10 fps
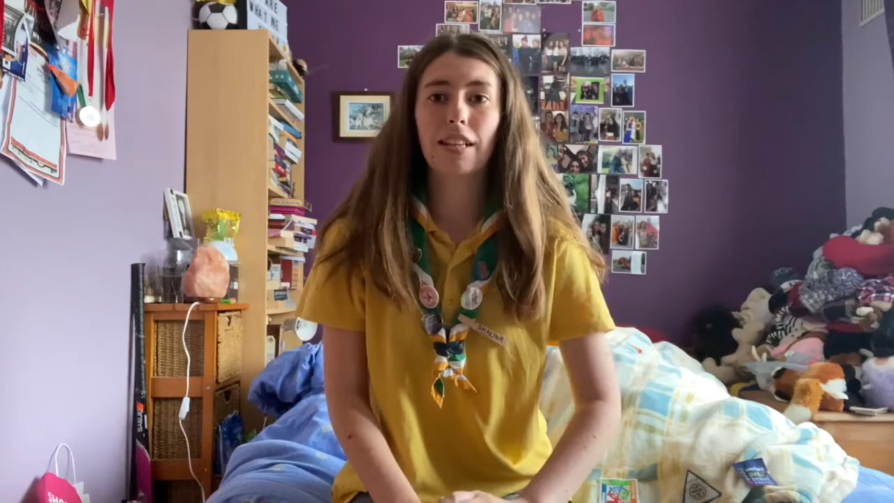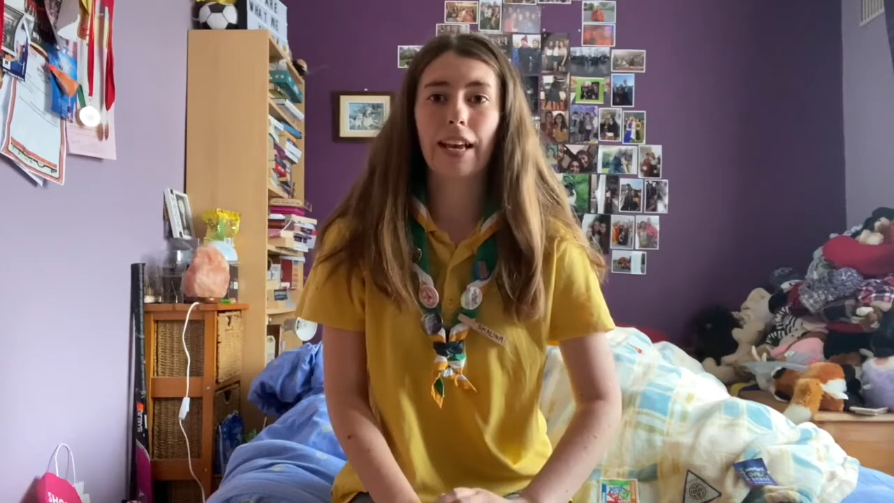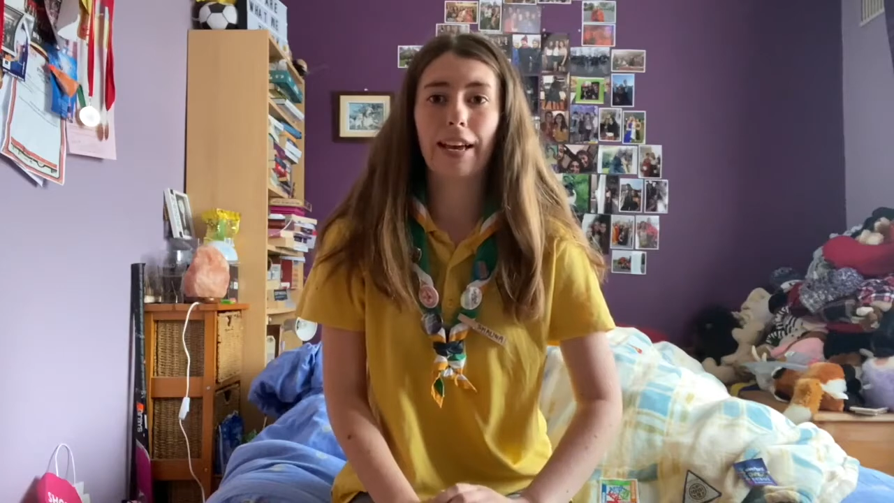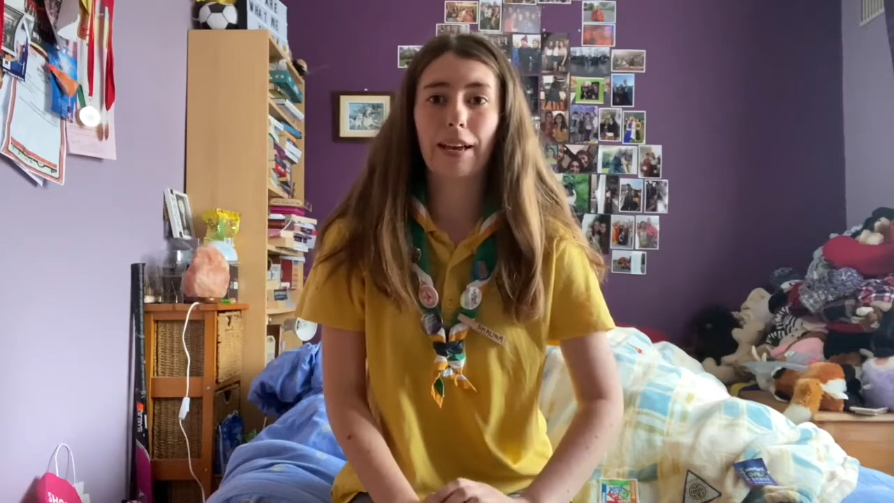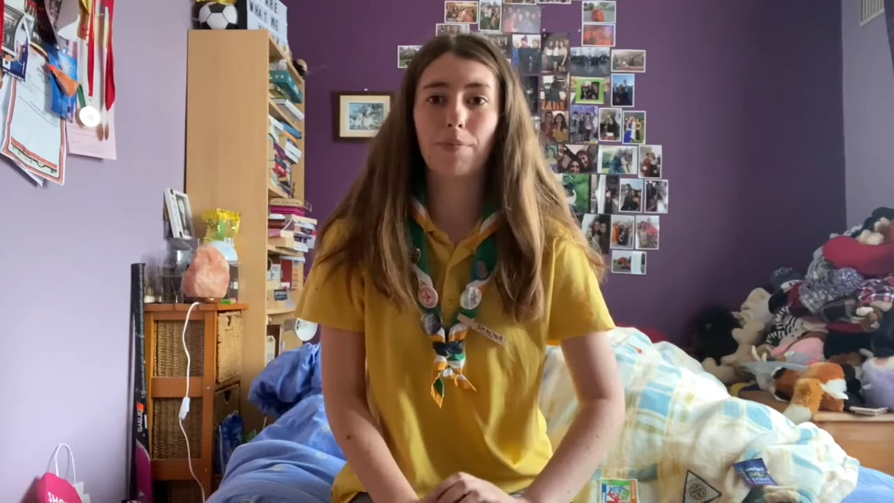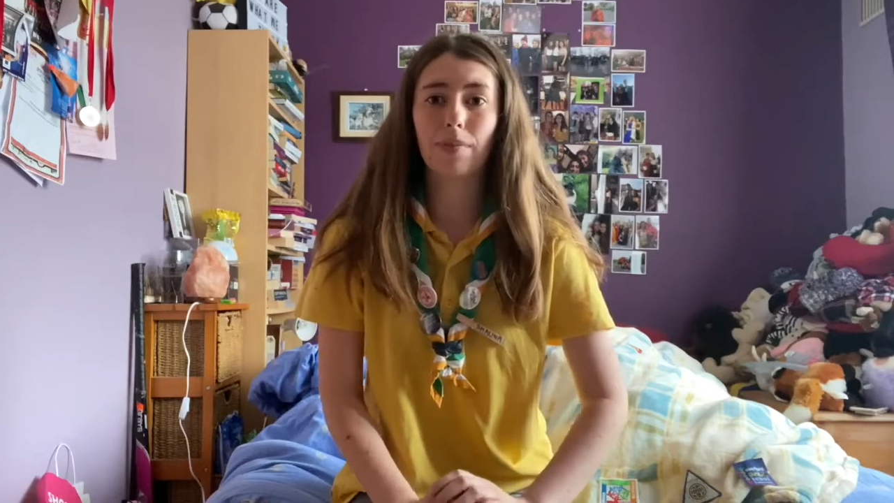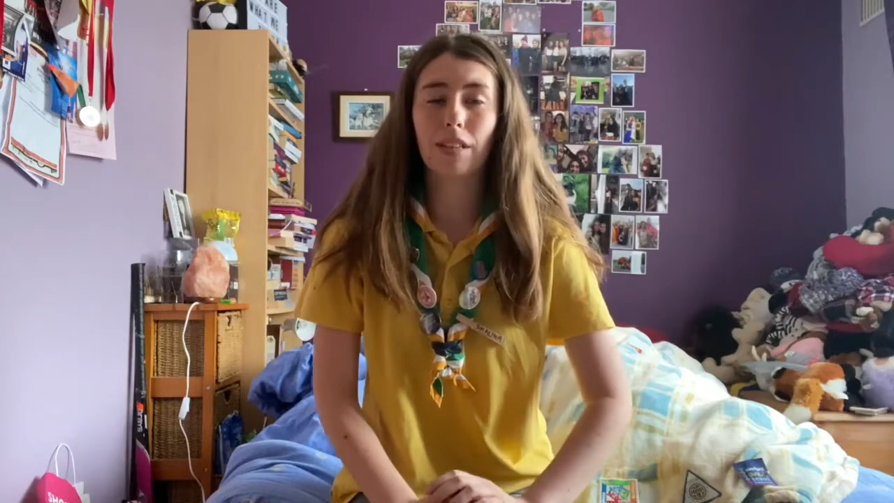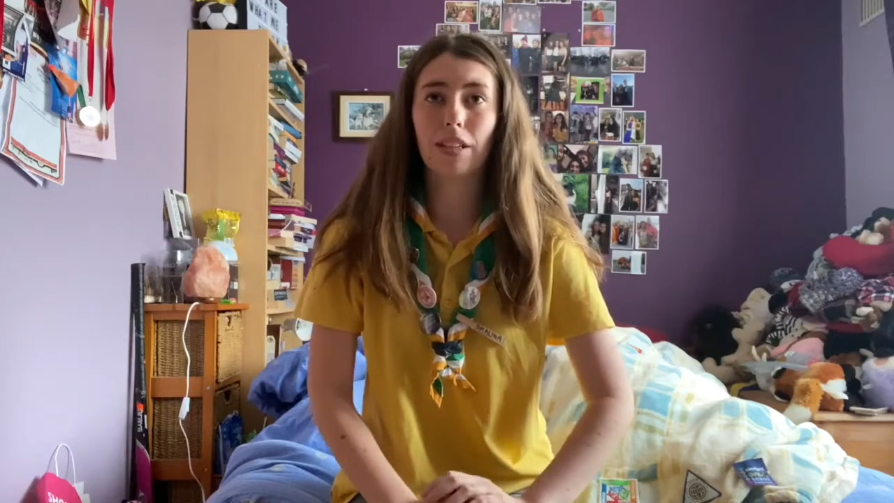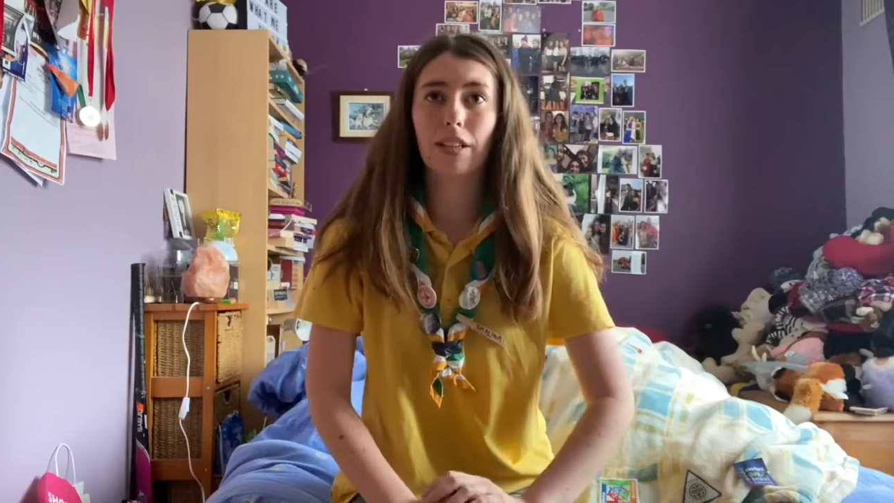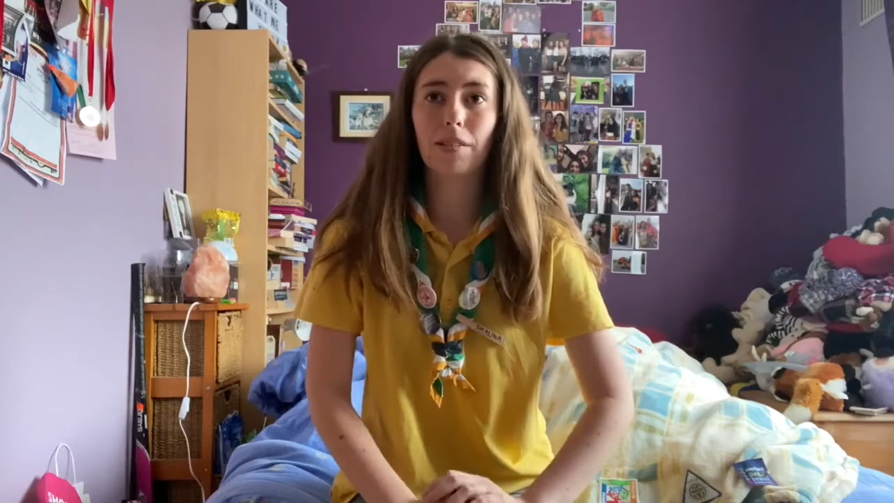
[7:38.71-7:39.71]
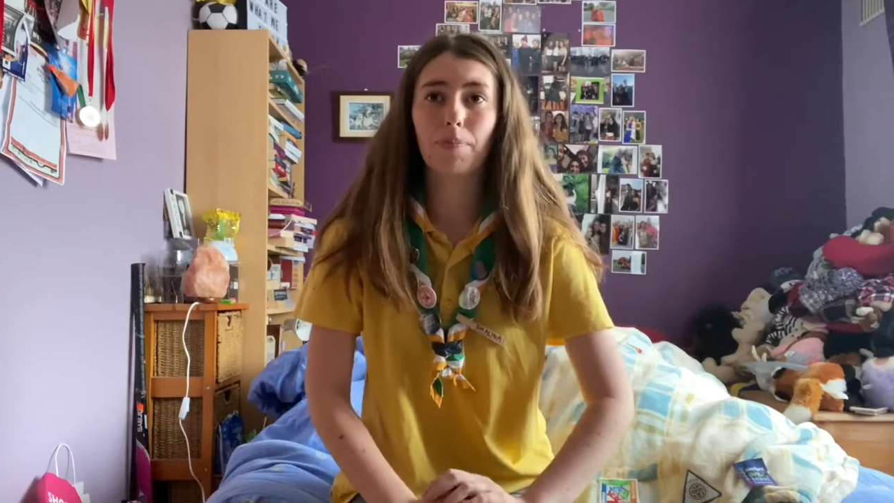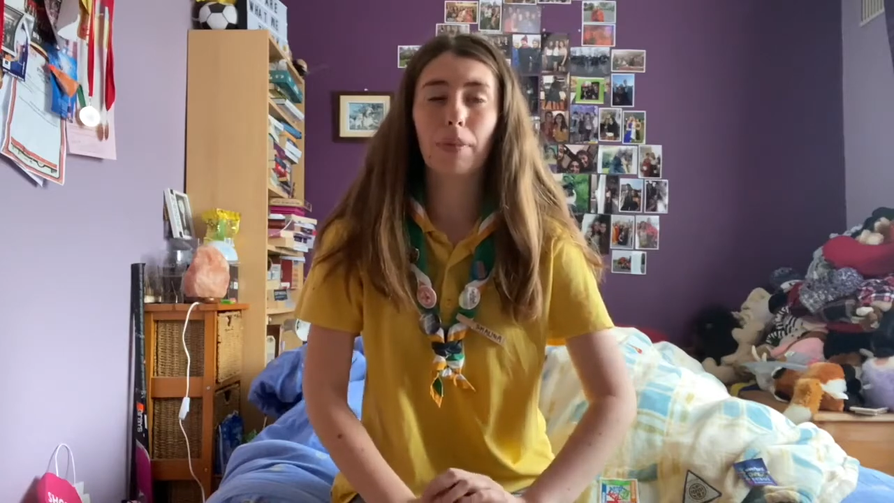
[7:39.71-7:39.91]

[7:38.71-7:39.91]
the